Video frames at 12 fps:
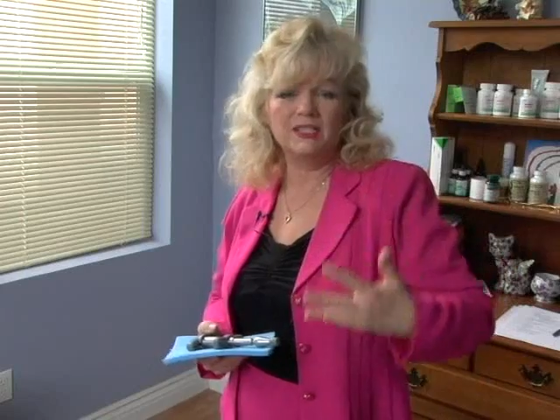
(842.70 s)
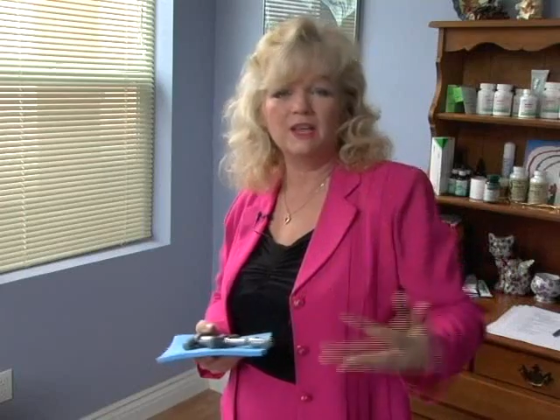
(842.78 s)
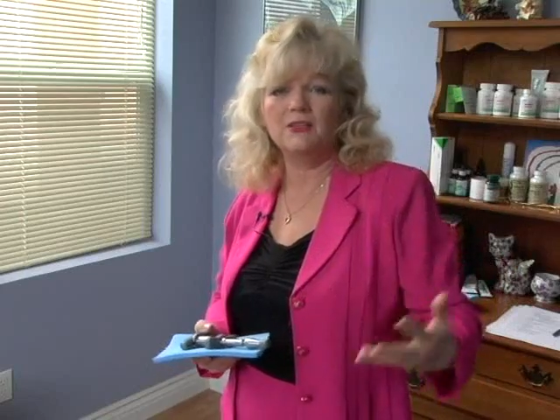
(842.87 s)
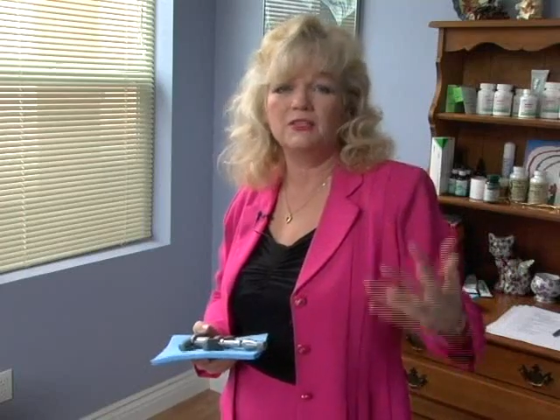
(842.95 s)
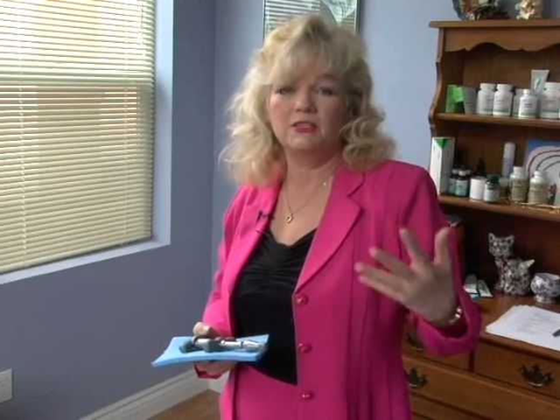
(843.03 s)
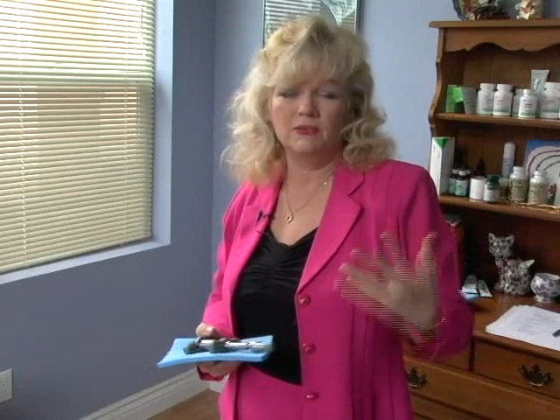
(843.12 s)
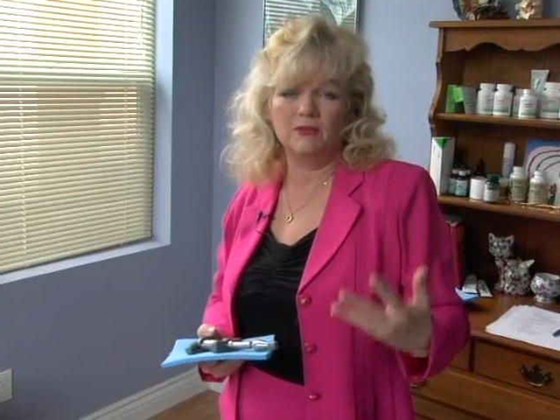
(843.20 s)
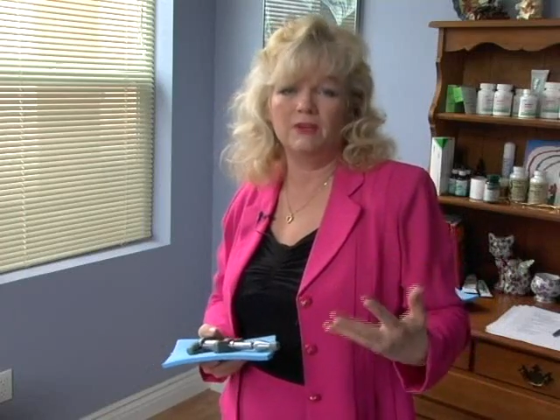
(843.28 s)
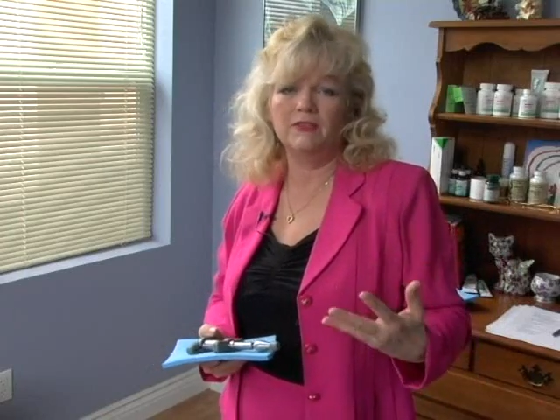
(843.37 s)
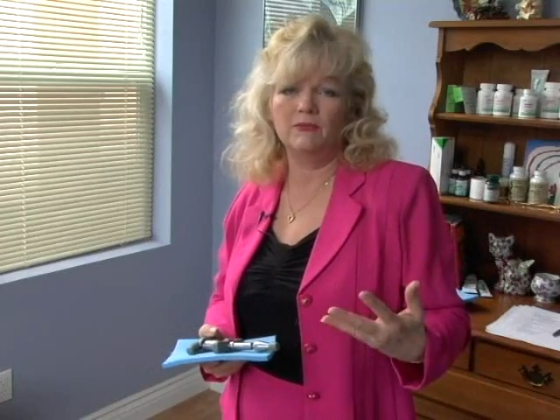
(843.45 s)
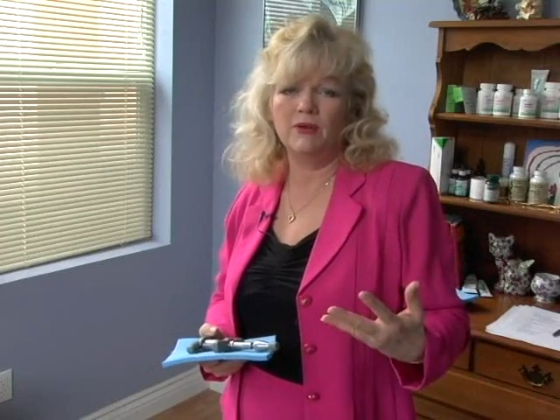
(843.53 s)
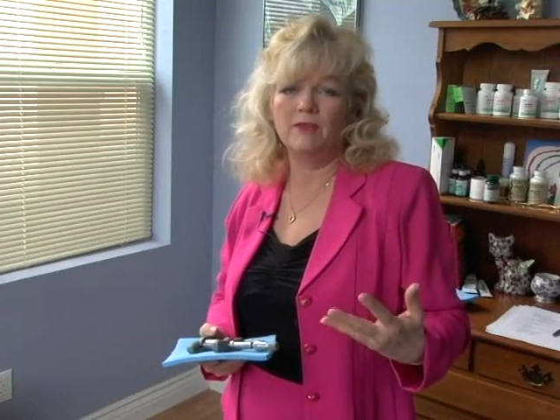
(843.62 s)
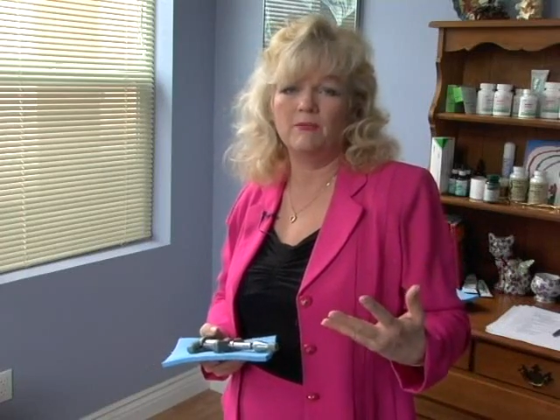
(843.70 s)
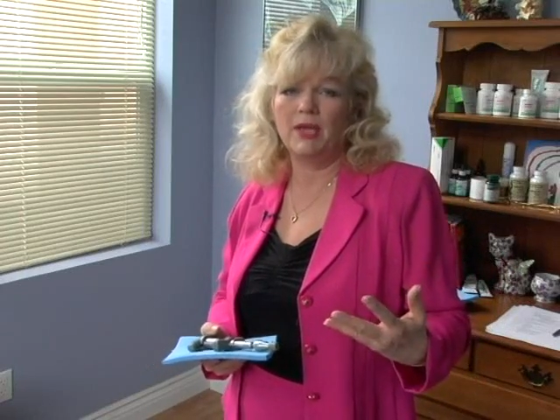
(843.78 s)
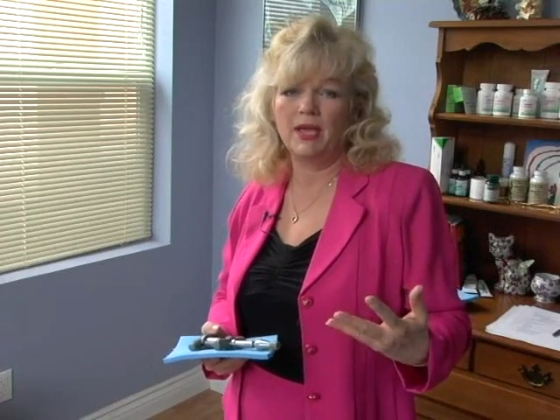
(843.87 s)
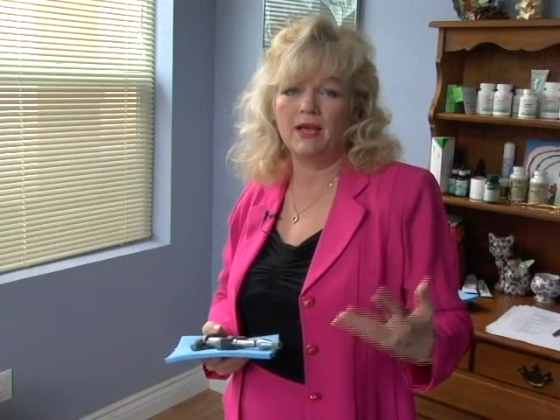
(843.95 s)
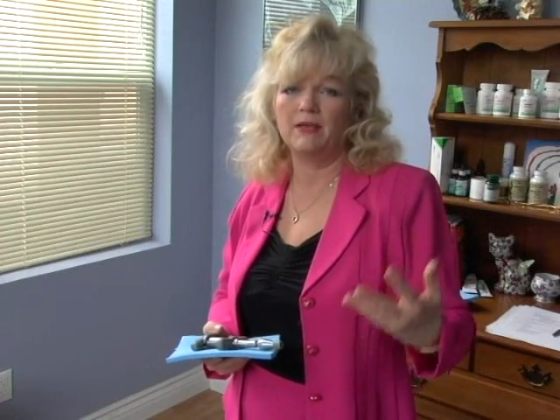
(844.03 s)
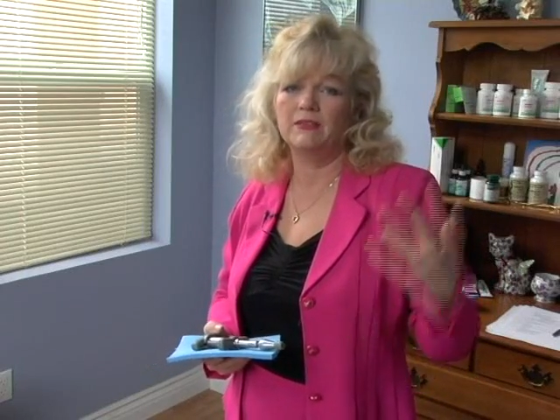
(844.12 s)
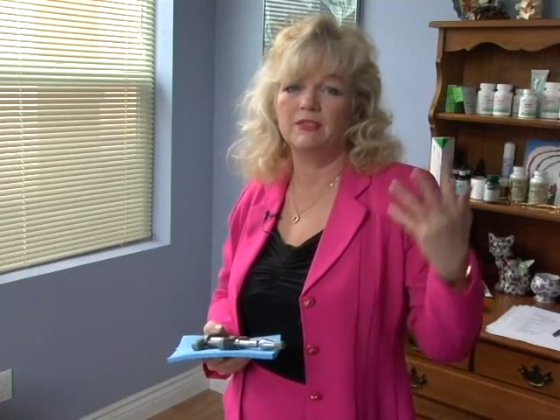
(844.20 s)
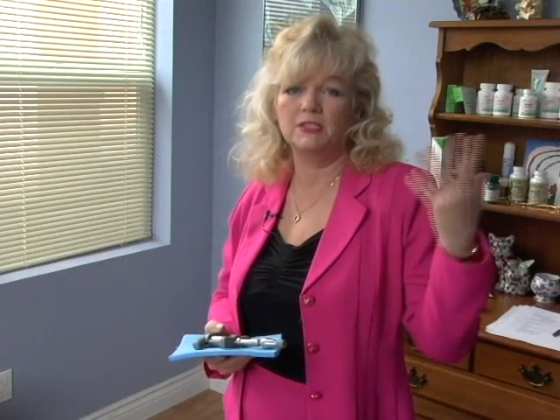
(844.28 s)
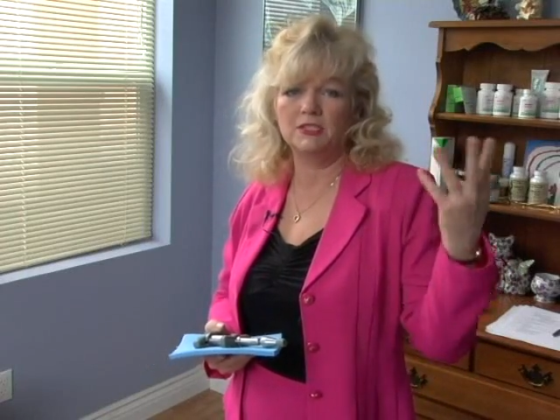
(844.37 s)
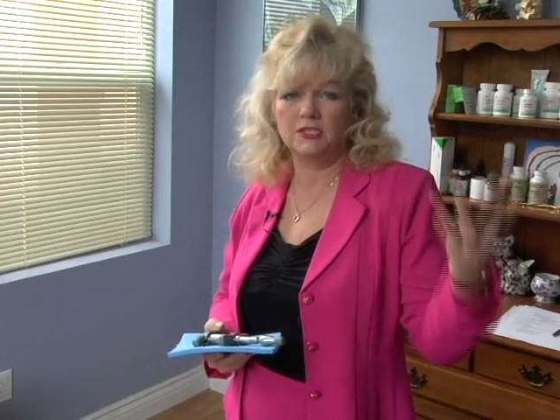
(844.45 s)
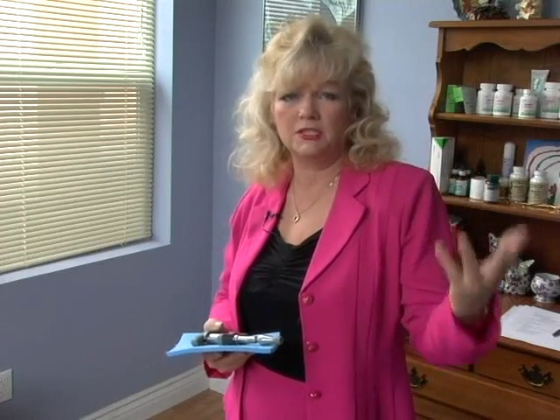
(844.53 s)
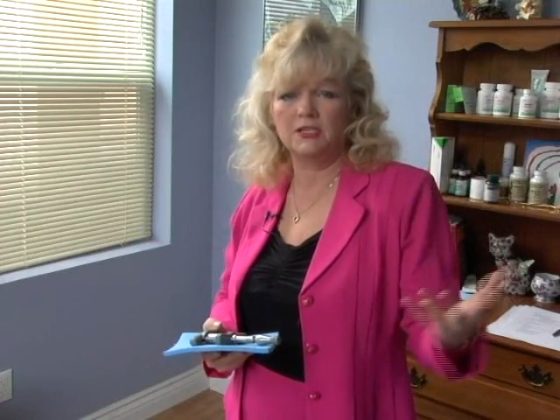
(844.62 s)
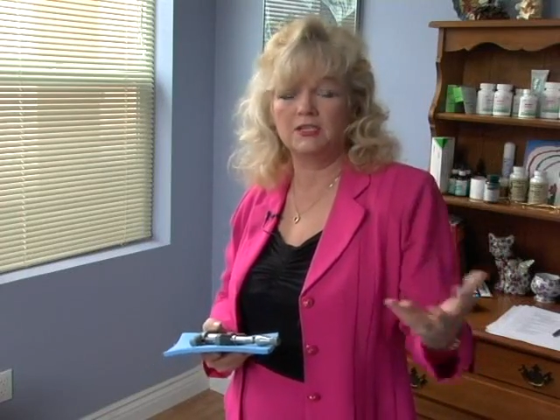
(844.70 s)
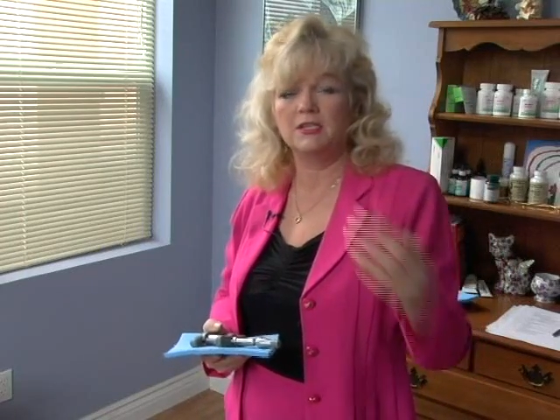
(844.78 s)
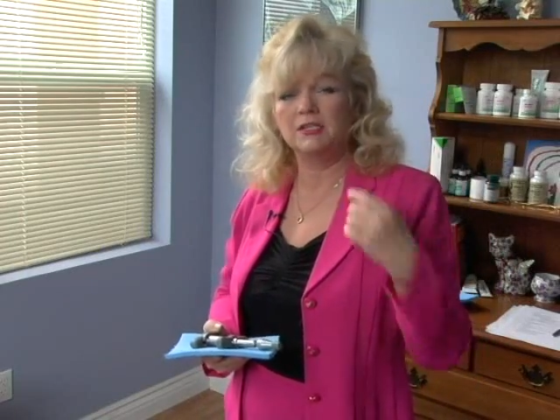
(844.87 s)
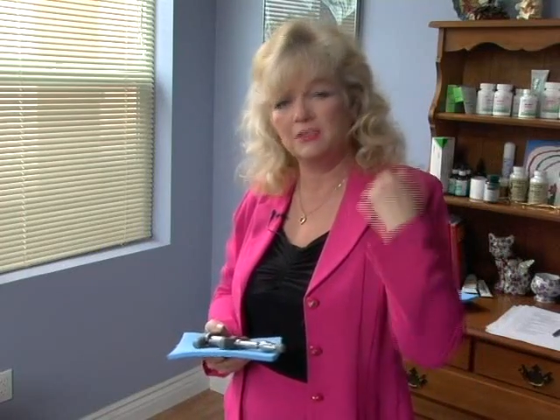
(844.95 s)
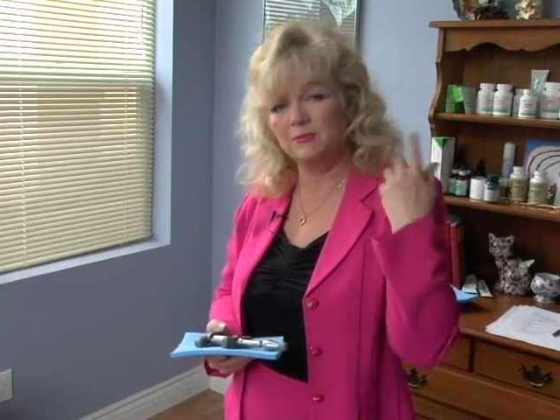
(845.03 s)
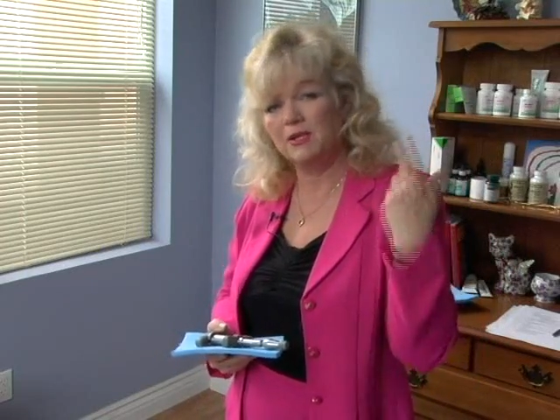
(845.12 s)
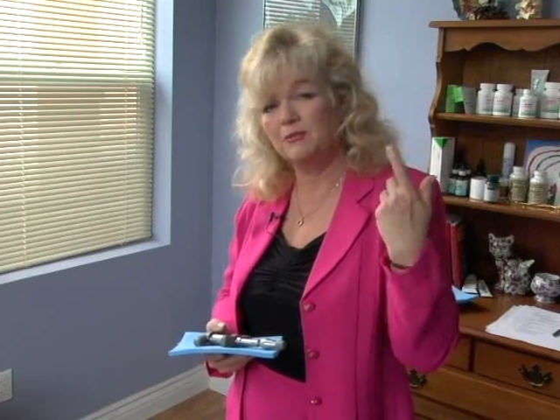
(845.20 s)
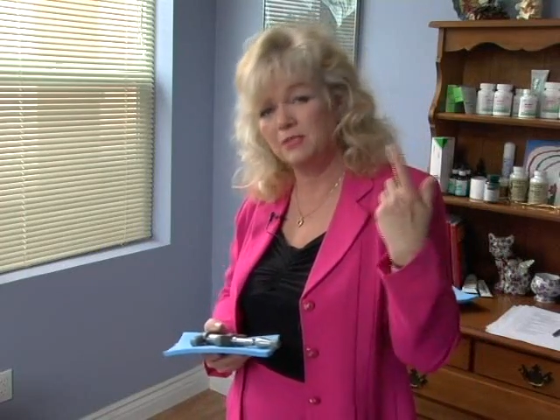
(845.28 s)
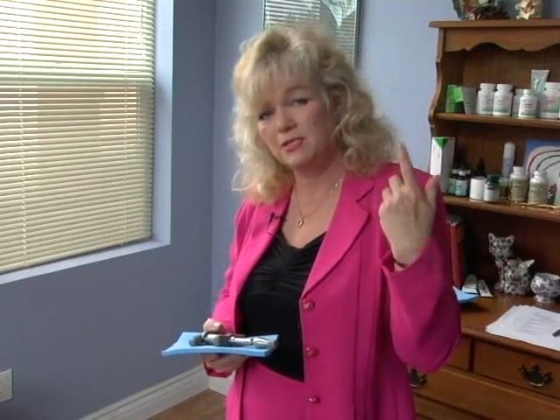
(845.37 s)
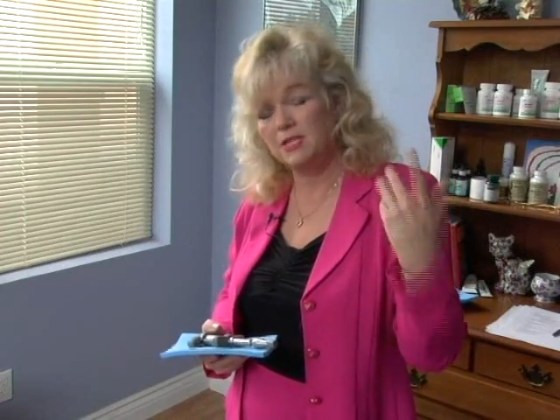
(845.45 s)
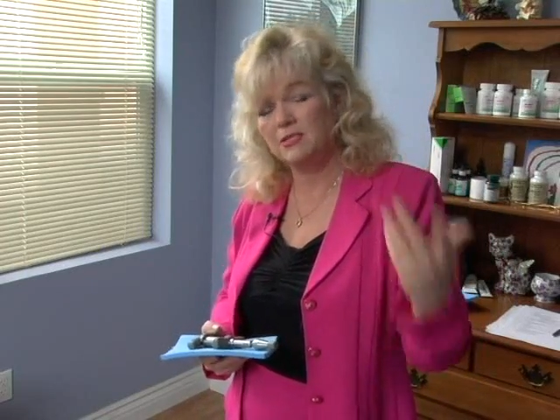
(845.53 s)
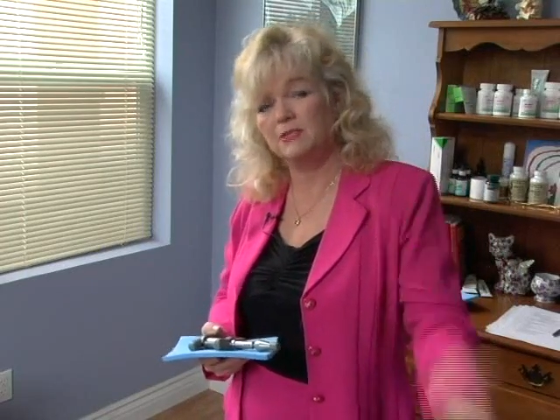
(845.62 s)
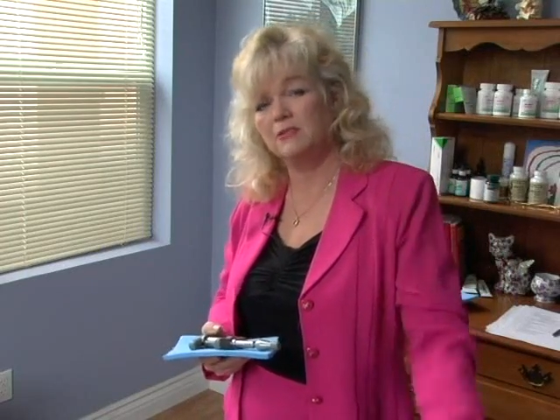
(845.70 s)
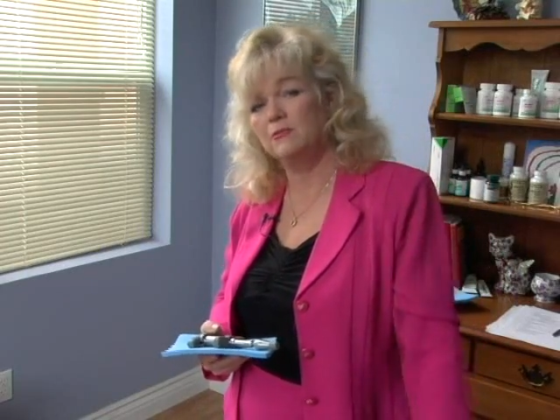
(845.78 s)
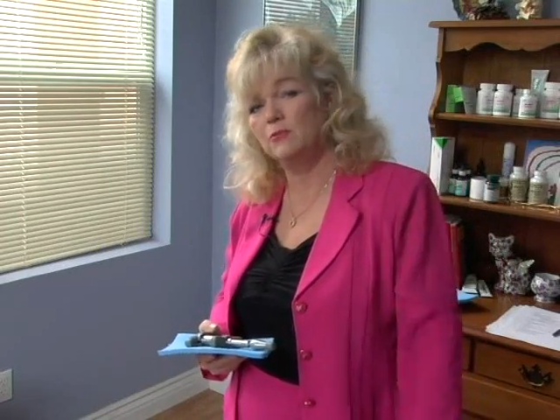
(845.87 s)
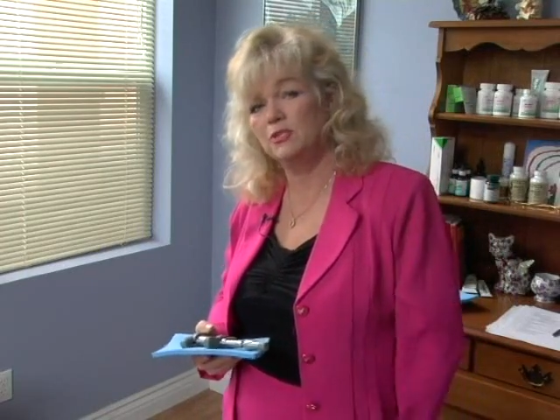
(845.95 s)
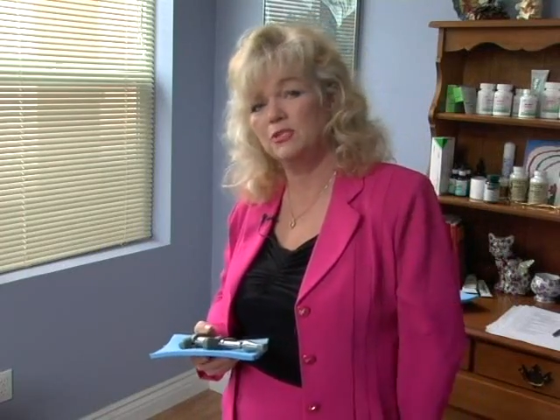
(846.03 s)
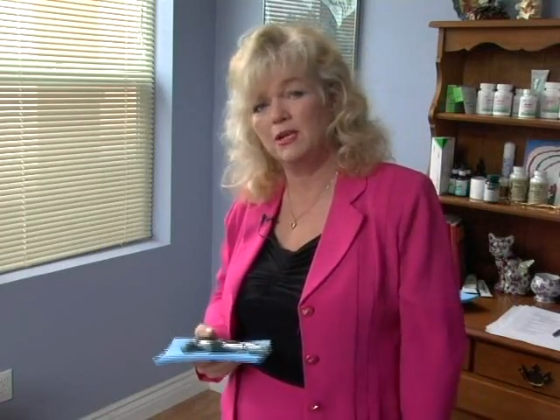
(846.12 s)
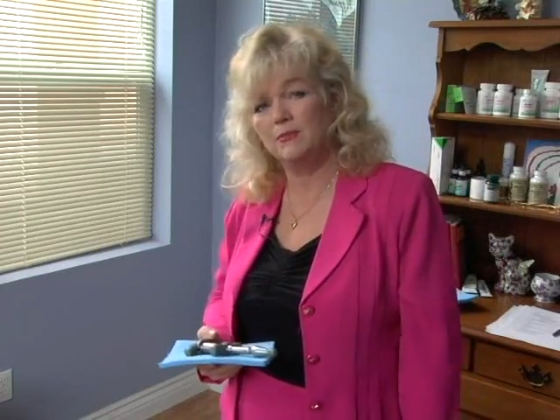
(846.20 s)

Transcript: can tell that they're on the right path. It's just that sometimes it takes a little more